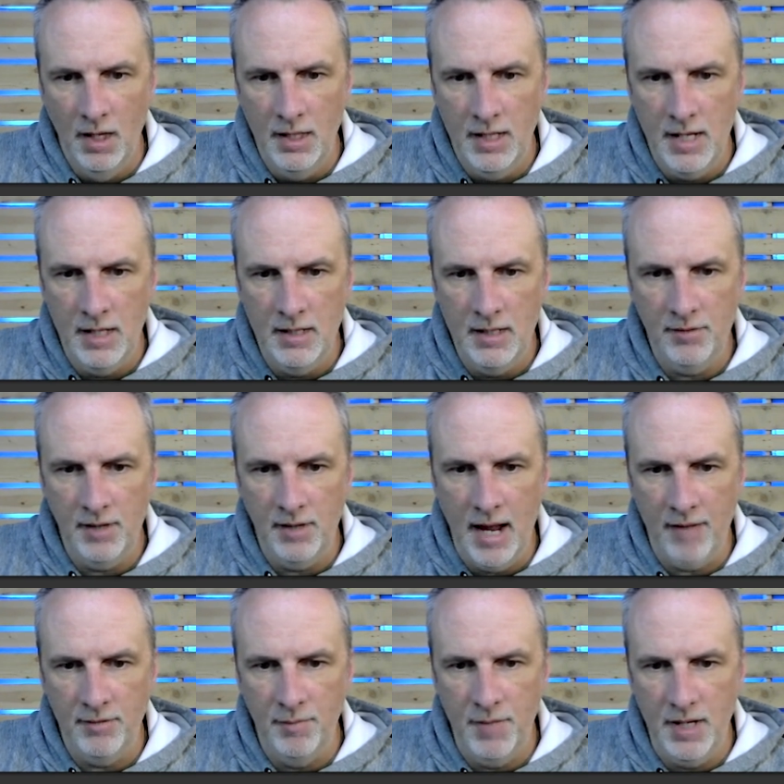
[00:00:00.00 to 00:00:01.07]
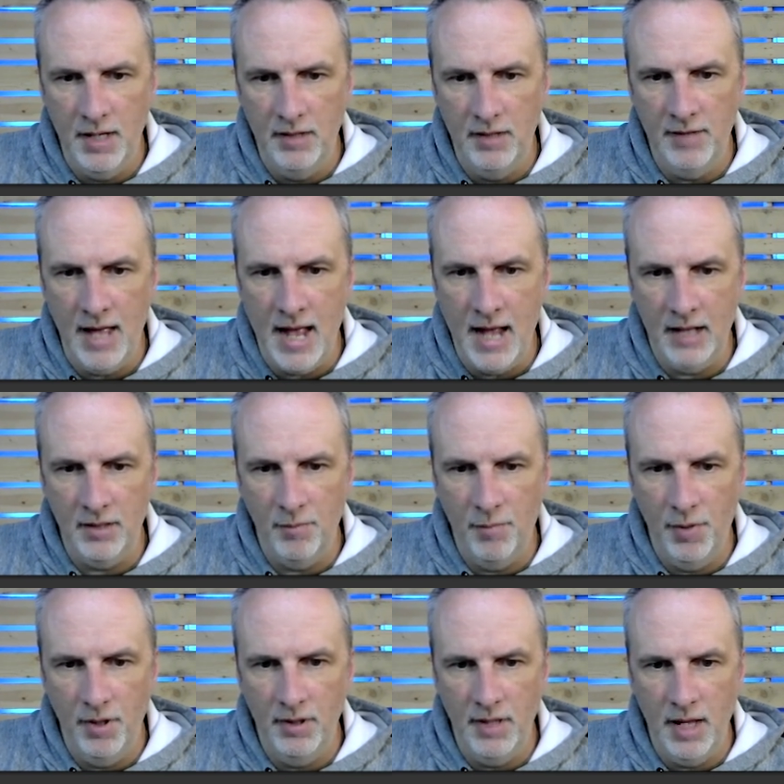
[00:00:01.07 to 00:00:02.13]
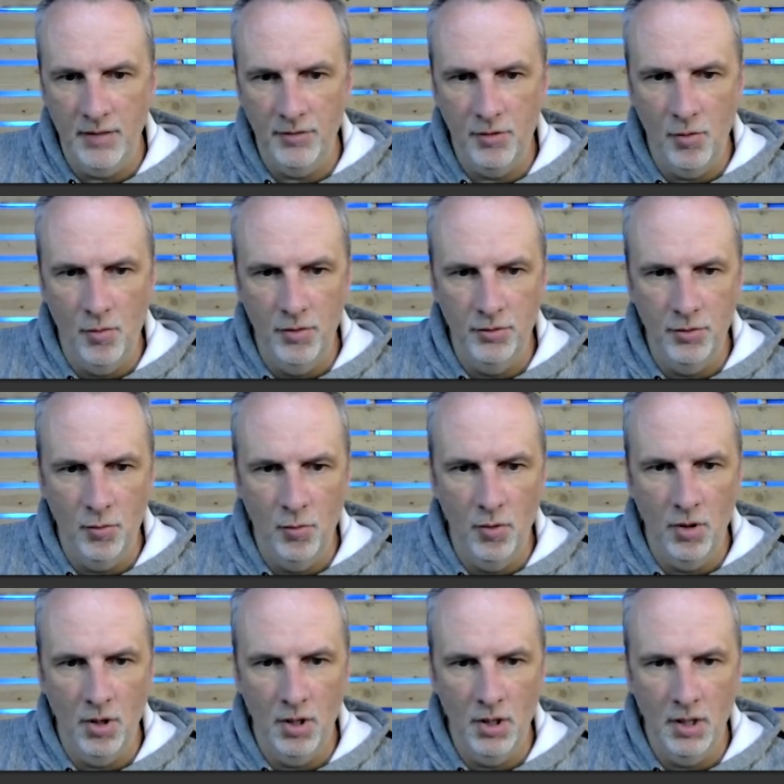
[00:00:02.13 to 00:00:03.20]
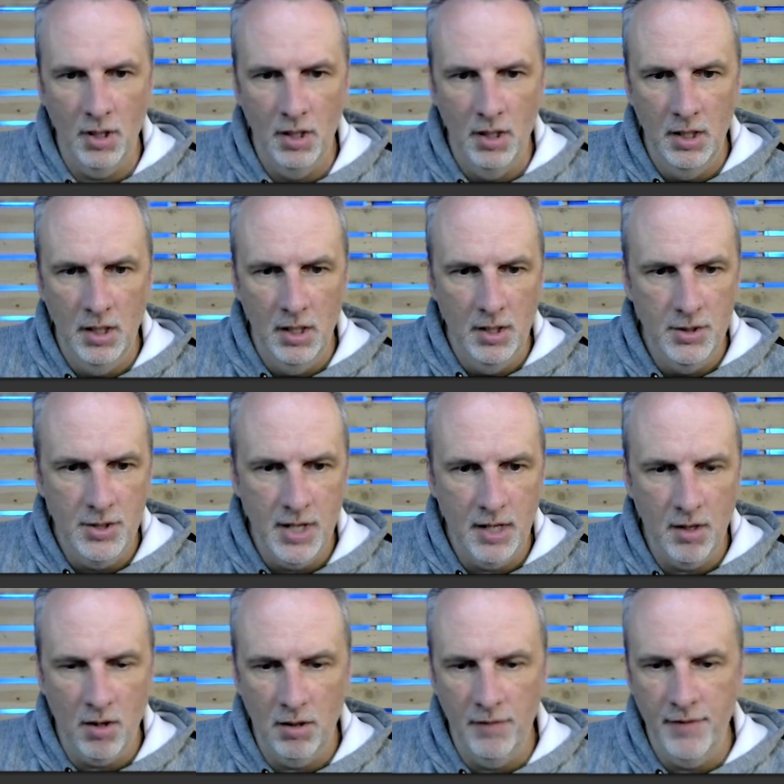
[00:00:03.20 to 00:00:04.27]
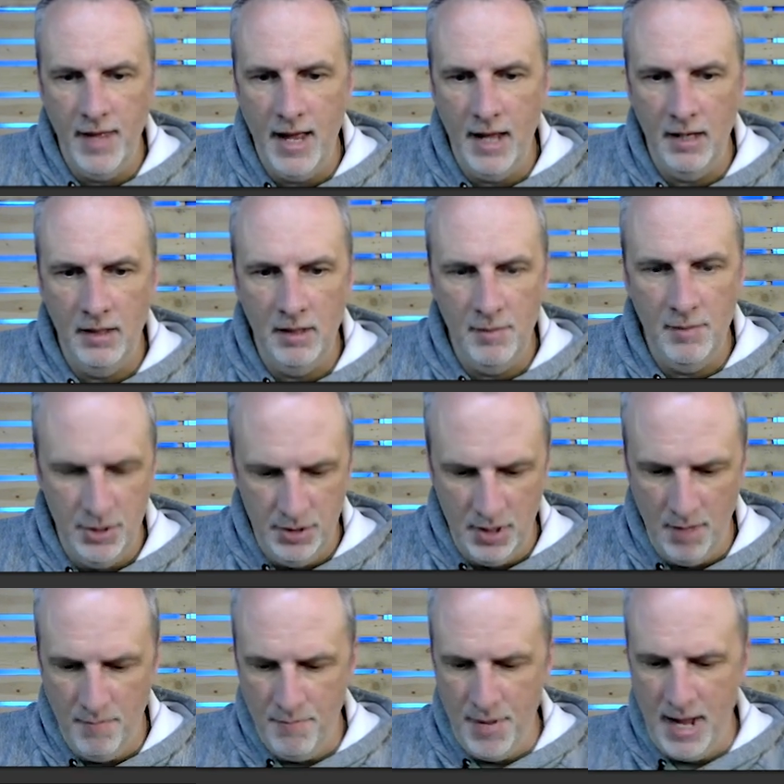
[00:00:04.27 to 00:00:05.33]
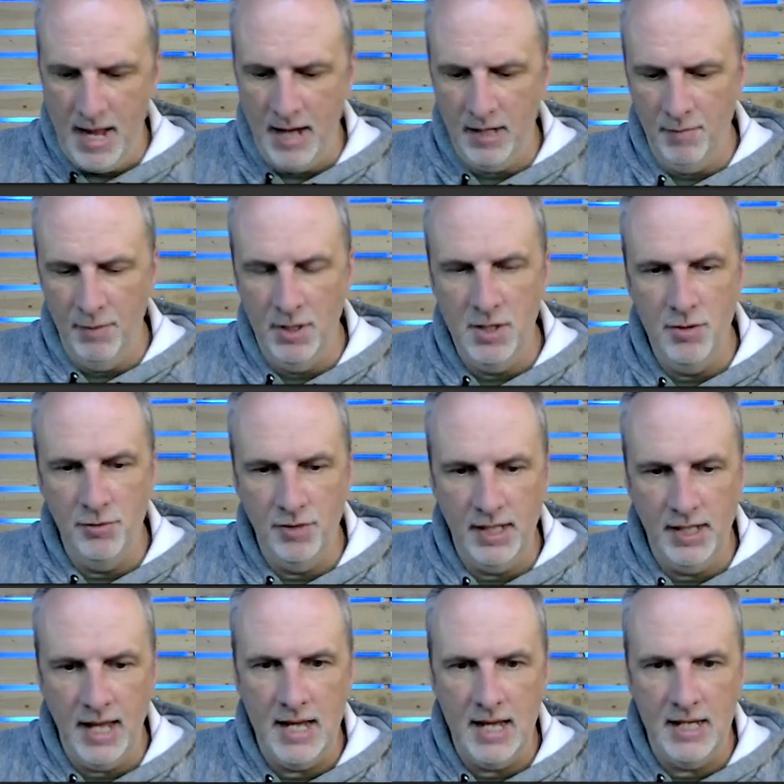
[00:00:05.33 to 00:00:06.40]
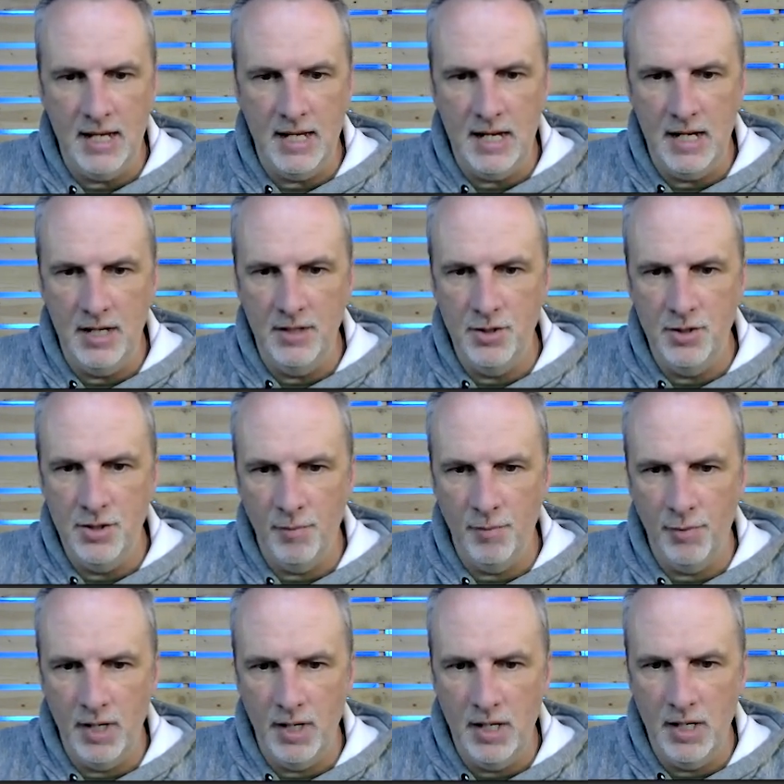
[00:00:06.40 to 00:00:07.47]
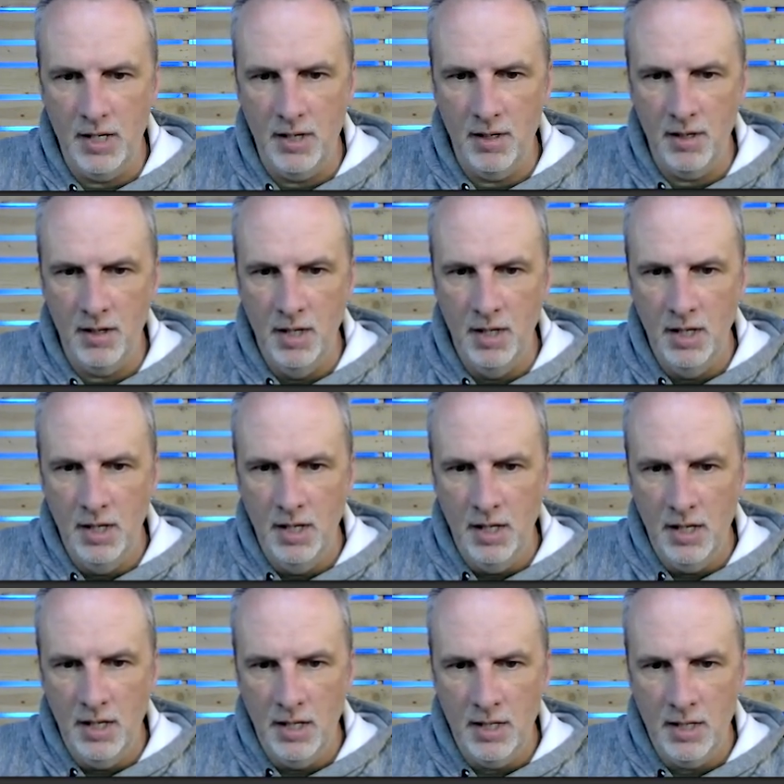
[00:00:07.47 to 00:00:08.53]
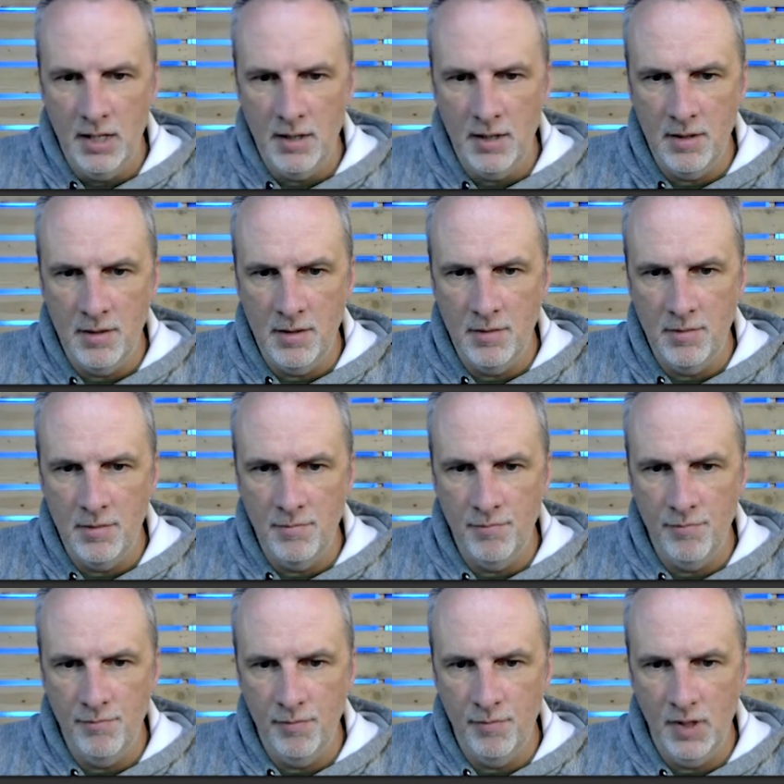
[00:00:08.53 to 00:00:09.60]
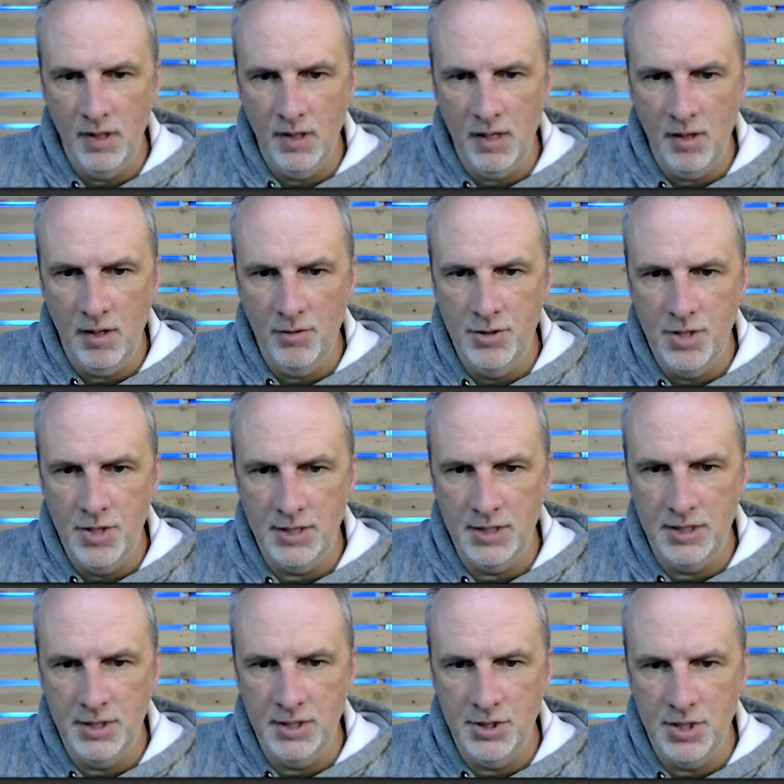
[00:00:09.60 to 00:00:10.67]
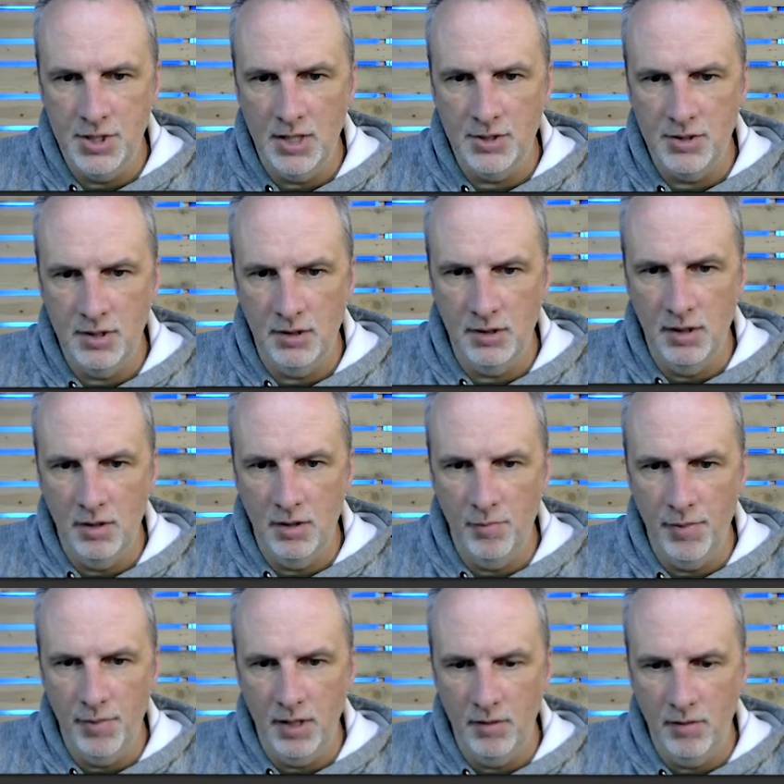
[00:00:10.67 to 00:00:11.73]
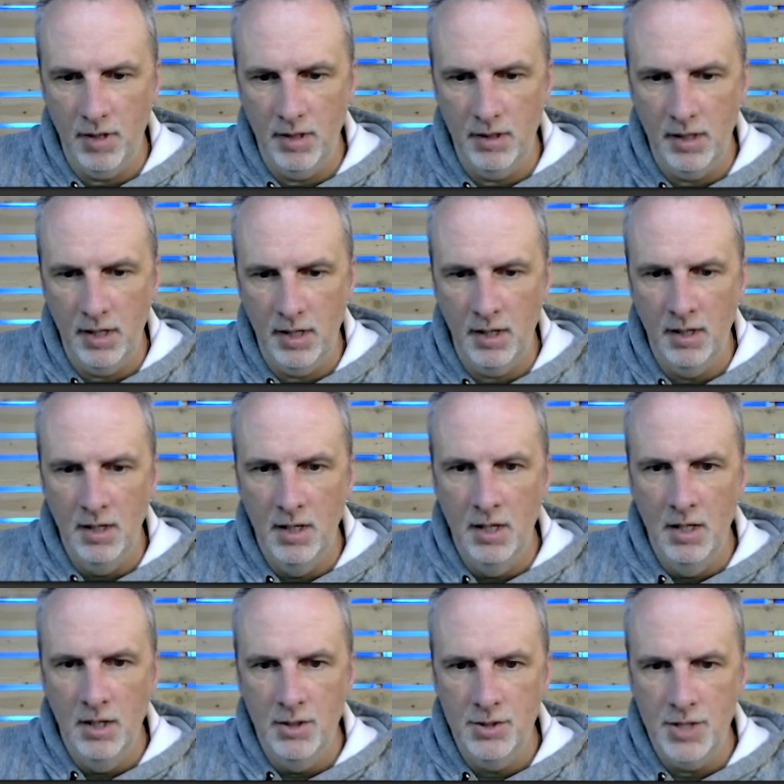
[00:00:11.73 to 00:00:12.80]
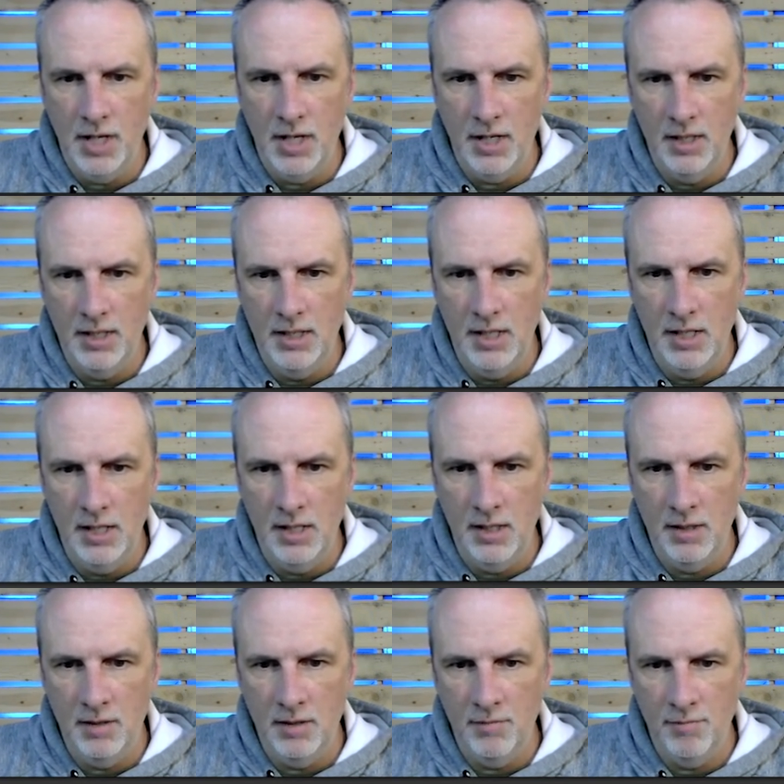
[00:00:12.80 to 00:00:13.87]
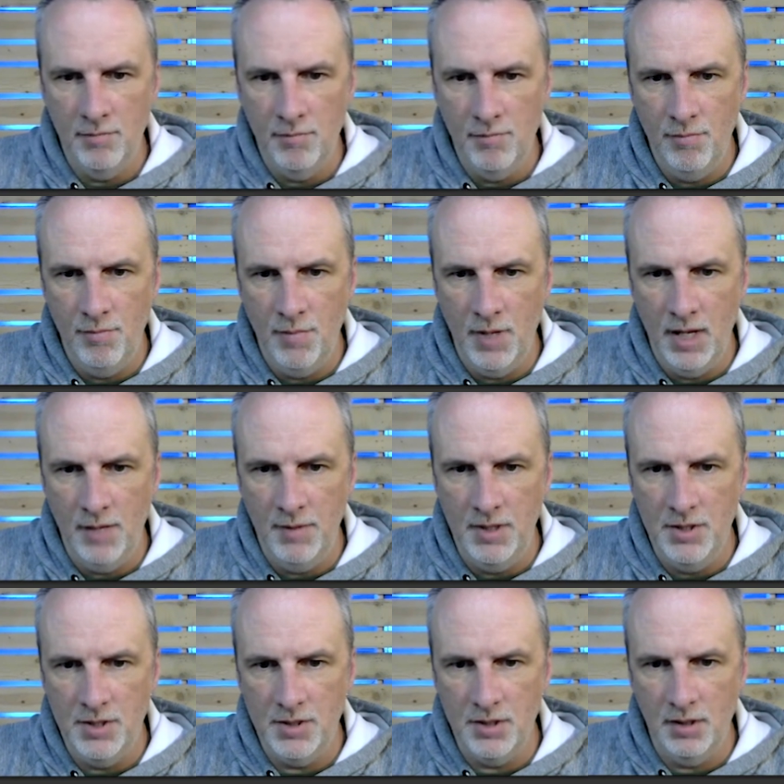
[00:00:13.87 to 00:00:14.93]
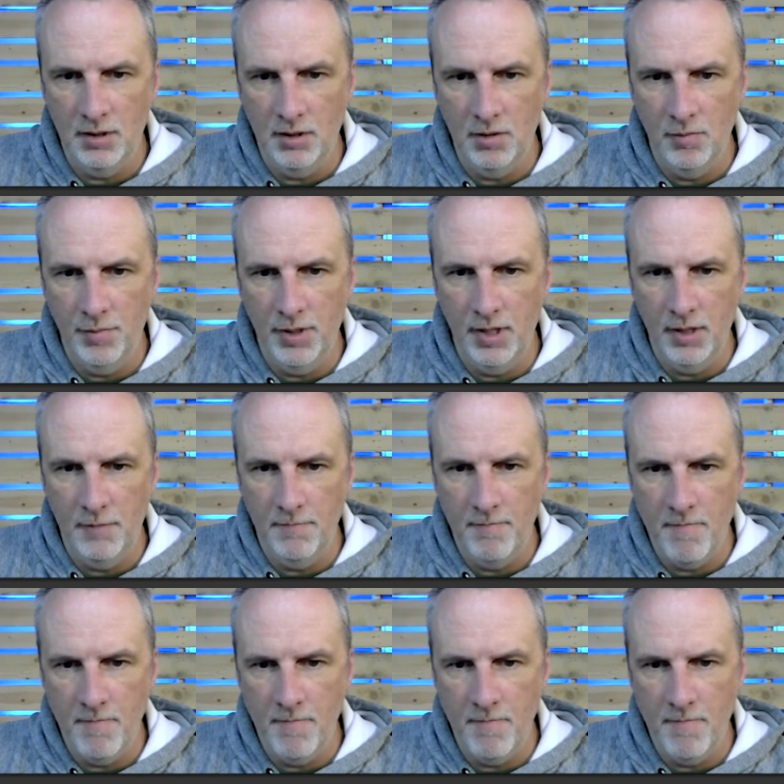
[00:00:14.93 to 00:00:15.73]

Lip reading: Again, doesn't have to be exact, but that's going to work. Check all of that. Let me jump back. I'm going to use the K key to jump right here. I think I'll adjust this just a little bit right there. Check it again, maybe just a little bit.